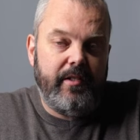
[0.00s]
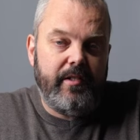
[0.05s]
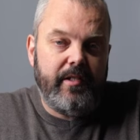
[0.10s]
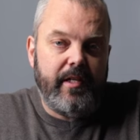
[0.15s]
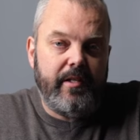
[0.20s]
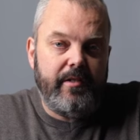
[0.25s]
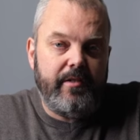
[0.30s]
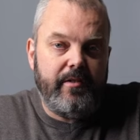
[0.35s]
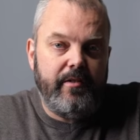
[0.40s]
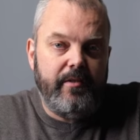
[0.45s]
the
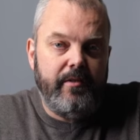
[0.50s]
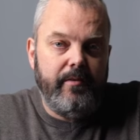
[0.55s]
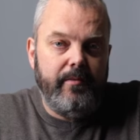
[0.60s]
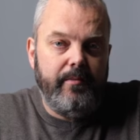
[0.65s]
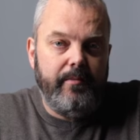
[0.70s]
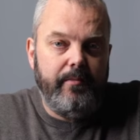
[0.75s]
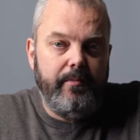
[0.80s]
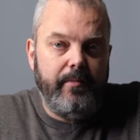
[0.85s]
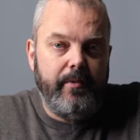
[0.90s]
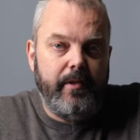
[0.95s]
sensor,
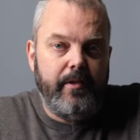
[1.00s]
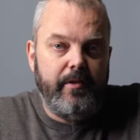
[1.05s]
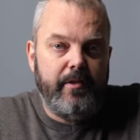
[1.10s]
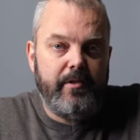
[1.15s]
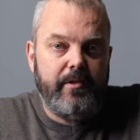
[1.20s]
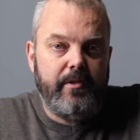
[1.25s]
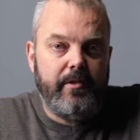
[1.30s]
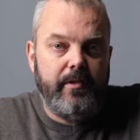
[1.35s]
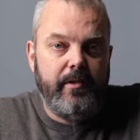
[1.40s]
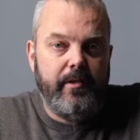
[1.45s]

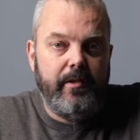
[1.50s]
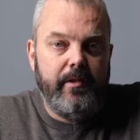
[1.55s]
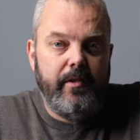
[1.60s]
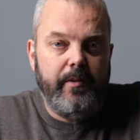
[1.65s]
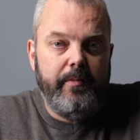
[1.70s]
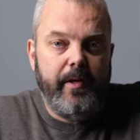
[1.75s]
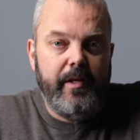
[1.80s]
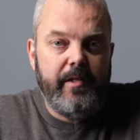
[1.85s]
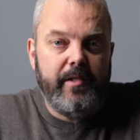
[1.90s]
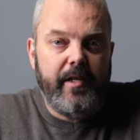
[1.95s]
because
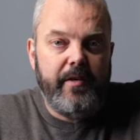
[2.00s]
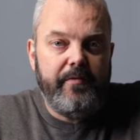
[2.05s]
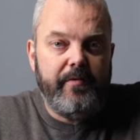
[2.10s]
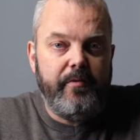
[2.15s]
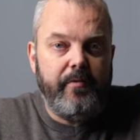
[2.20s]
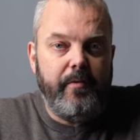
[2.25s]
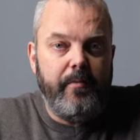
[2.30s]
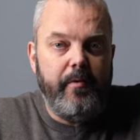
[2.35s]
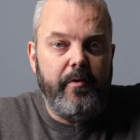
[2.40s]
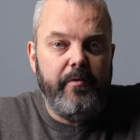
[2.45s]
you basically have
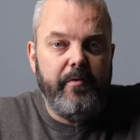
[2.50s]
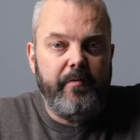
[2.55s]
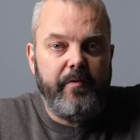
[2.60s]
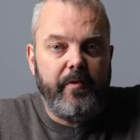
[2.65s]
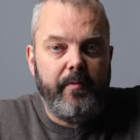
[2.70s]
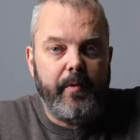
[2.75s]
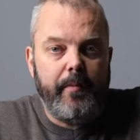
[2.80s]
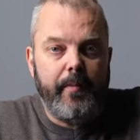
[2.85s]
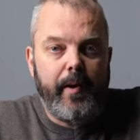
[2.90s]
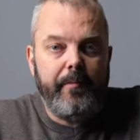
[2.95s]
to remove it
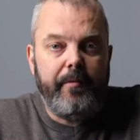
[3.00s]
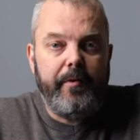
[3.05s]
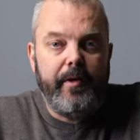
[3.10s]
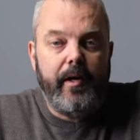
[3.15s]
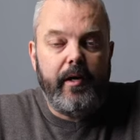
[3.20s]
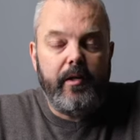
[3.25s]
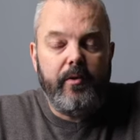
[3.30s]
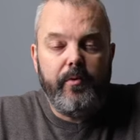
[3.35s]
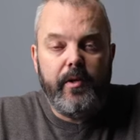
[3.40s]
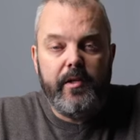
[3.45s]
from the memory,
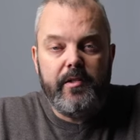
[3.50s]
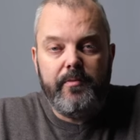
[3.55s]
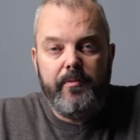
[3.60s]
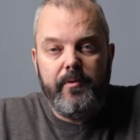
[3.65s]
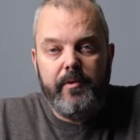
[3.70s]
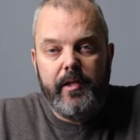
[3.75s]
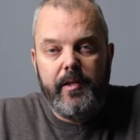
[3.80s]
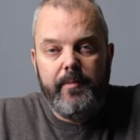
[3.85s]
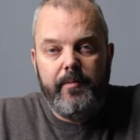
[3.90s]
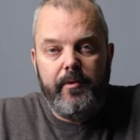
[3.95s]
otherwise it
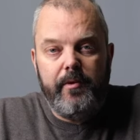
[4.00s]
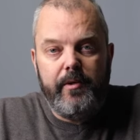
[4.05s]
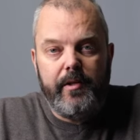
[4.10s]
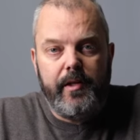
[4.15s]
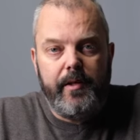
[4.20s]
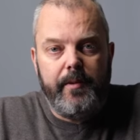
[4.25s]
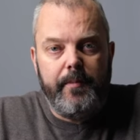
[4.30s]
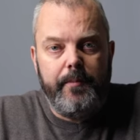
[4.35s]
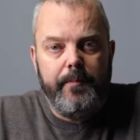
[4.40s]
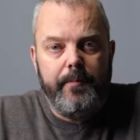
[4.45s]
will keep
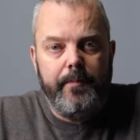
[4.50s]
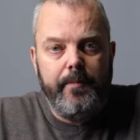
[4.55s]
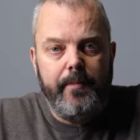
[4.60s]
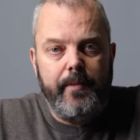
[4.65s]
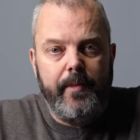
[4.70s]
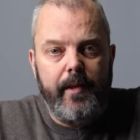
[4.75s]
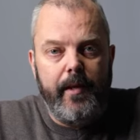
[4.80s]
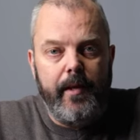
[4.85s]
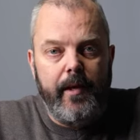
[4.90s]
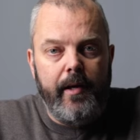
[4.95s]
looking.
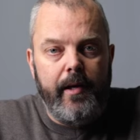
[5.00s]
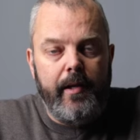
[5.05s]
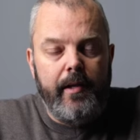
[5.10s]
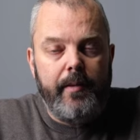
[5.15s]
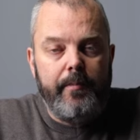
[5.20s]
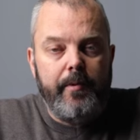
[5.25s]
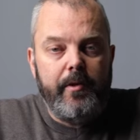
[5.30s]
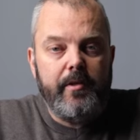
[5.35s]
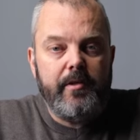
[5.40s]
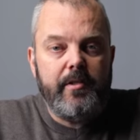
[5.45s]

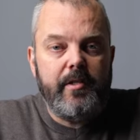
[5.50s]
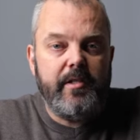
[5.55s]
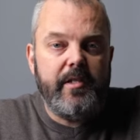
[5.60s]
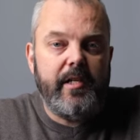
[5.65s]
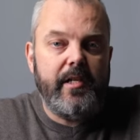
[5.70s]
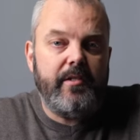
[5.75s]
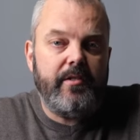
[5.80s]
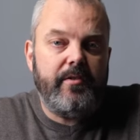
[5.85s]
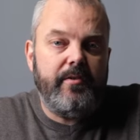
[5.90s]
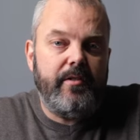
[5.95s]
Now, because the
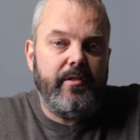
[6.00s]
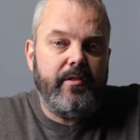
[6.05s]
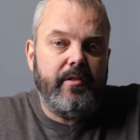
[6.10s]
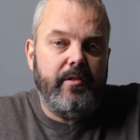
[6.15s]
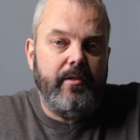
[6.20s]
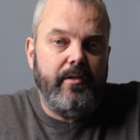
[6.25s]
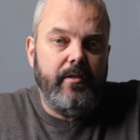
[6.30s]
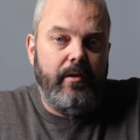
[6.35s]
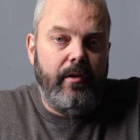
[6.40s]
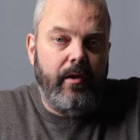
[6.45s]
sensor is
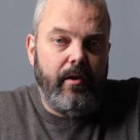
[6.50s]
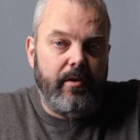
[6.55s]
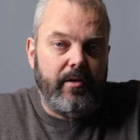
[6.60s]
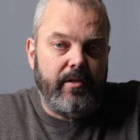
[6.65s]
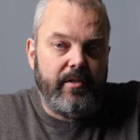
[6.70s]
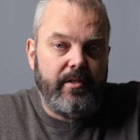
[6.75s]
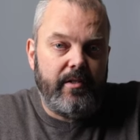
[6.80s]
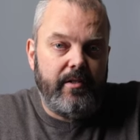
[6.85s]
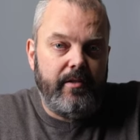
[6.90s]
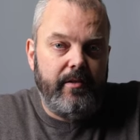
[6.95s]

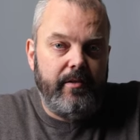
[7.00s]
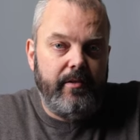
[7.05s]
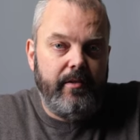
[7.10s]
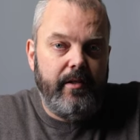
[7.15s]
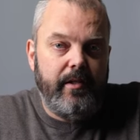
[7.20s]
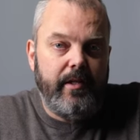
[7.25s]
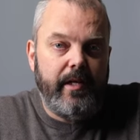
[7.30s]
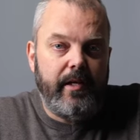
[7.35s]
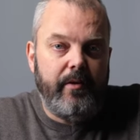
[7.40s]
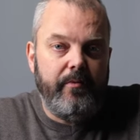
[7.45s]
lost,
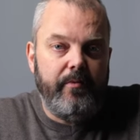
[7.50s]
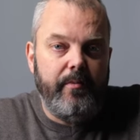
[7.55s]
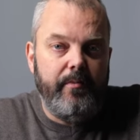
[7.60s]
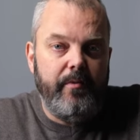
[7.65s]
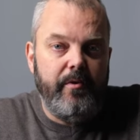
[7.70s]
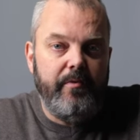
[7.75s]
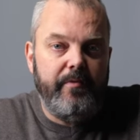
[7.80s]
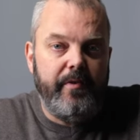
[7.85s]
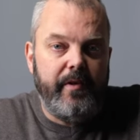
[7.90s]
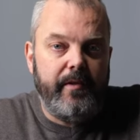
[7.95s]
you cannot
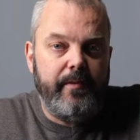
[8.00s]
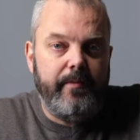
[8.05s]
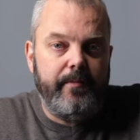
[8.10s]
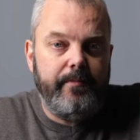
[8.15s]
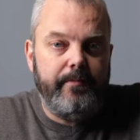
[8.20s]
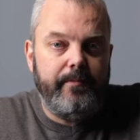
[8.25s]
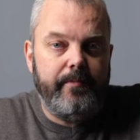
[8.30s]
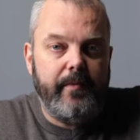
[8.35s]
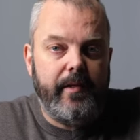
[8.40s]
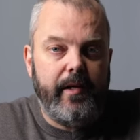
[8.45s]
remove it.
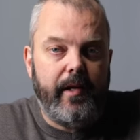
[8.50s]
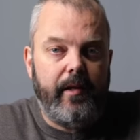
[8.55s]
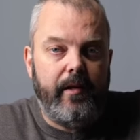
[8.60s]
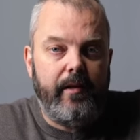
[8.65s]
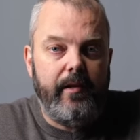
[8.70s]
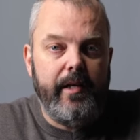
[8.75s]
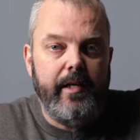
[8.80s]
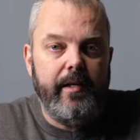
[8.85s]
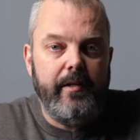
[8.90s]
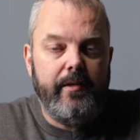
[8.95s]
I'll
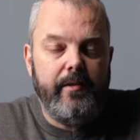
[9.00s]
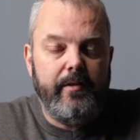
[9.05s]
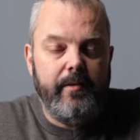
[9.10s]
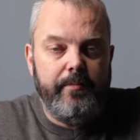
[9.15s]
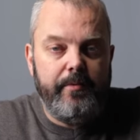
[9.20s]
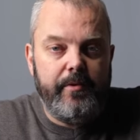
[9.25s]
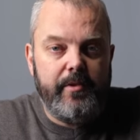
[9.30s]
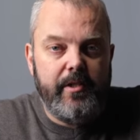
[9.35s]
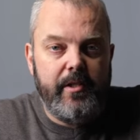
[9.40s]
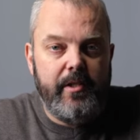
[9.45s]
link to
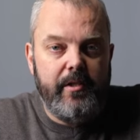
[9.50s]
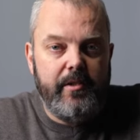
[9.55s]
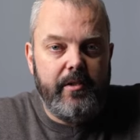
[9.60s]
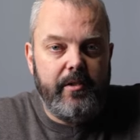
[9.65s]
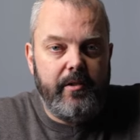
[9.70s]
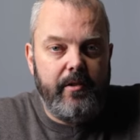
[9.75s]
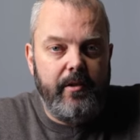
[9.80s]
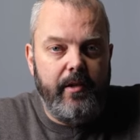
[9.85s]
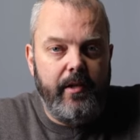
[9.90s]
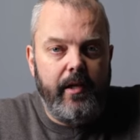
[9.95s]

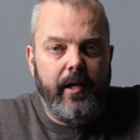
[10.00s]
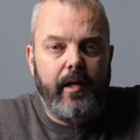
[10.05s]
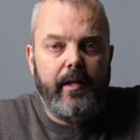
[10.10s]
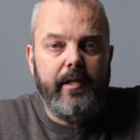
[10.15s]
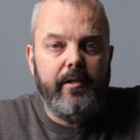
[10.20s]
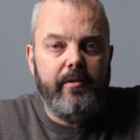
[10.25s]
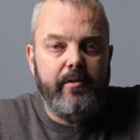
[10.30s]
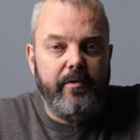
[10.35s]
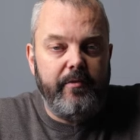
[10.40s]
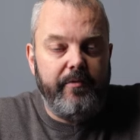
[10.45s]

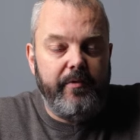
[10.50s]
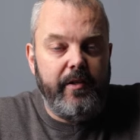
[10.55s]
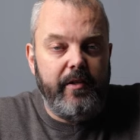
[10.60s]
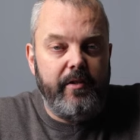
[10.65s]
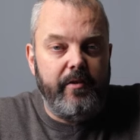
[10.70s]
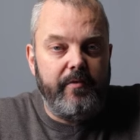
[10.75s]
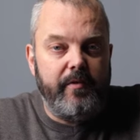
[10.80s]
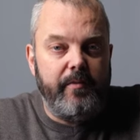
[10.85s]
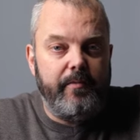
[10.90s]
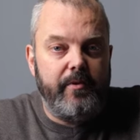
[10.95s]
the
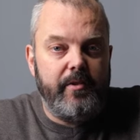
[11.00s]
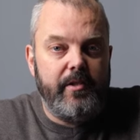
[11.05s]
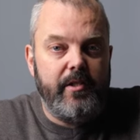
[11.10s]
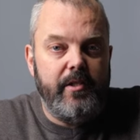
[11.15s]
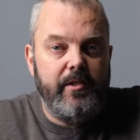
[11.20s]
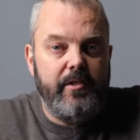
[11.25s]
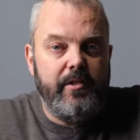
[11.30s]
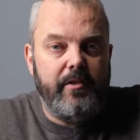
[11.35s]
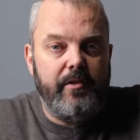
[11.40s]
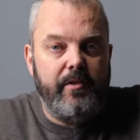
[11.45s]
video of the
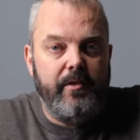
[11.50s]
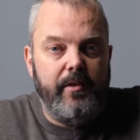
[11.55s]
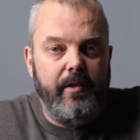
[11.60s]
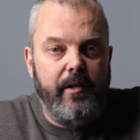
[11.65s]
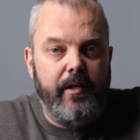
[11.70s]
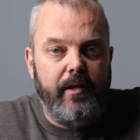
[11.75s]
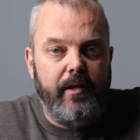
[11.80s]
procedure